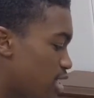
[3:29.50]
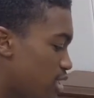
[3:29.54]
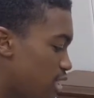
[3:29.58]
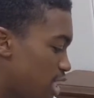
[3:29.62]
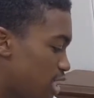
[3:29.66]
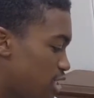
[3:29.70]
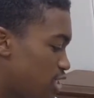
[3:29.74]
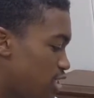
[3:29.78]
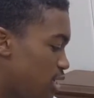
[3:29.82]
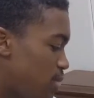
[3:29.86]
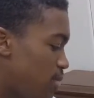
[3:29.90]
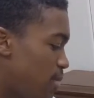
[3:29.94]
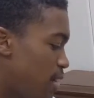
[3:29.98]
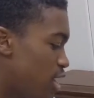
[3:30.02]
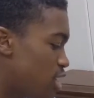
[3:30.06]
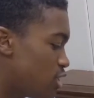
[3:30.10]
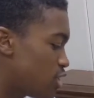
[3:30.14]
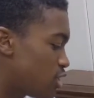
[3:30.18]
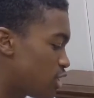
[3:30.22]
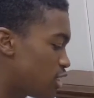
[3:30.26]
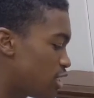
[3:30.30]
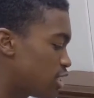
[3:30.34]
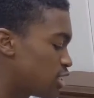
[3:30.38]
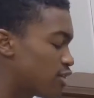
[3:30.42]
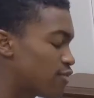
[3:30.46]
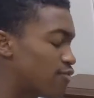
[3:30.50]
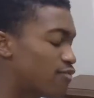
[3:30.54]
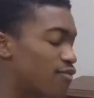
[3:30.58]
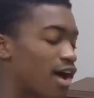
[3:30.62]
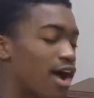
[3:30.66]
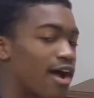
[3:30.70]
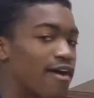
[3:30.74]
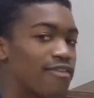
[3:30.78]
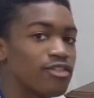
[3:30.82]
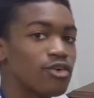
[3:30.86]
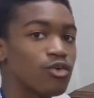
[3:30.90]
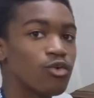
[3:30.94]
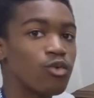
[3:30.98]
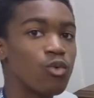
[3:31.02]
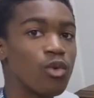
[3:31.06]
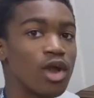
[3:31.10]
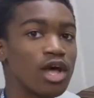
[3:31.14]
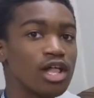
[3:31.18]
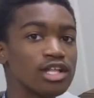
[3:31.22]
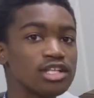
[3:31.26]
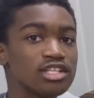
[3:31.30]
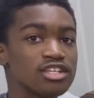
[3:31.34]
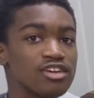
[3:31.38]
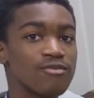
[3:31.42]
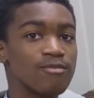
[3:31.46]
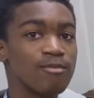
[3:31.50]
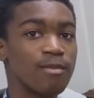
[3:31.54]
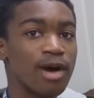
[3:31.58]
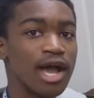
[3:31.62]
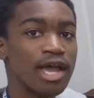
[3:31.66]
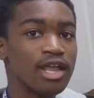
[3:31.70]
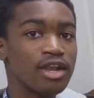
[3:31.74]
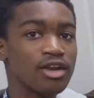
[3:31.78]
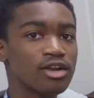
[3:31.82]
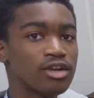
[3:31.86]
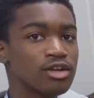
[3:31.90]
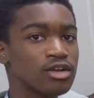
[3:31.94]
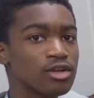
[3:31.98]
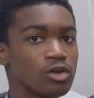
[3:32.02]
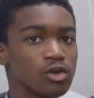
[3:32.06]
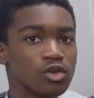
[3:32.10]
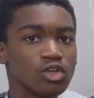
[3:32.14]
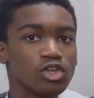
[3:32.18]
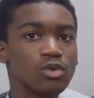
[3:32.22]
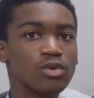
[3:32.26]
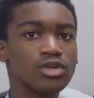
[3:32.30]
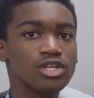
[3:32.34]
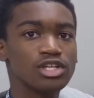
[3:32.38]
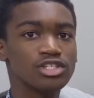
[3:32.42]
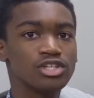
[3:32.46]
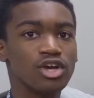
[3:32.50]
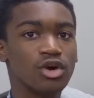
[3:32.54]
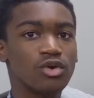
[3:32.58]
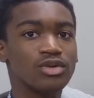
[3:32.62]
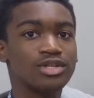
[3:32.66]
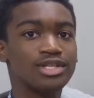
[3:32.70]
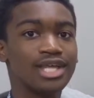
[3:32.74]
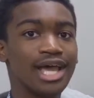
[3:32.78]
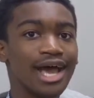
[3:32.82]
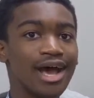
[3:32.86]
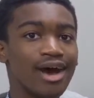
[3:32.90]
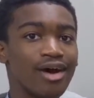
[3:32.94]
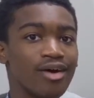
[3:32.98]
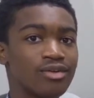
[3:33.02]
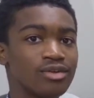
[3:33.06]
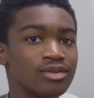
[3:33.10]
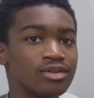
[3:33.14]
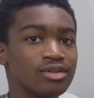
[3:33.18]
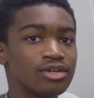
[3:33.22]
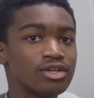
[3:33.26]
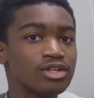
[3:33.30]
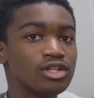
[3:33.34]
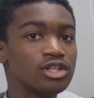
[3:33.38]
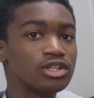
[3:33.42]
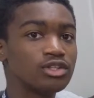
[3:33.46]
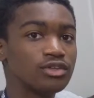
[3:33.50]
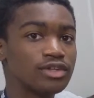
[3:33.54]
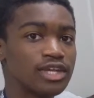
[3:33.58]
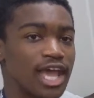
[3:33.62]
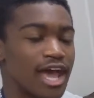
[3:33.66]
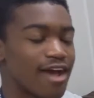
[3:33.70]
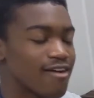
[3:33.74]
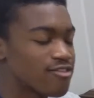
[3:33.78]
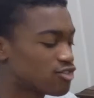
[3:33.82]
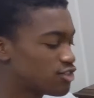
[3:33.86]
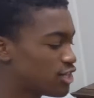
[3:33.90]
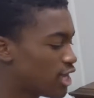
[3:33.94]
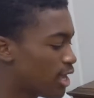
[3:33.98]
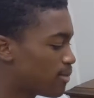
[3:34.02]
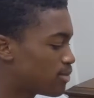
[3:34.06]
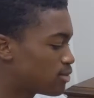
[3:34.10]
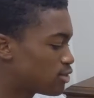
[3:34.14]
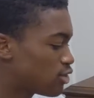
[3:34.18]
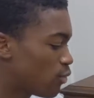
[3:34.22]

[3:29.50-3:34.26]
That's G major, and to find the relative minor, you would just go down 3 half steps.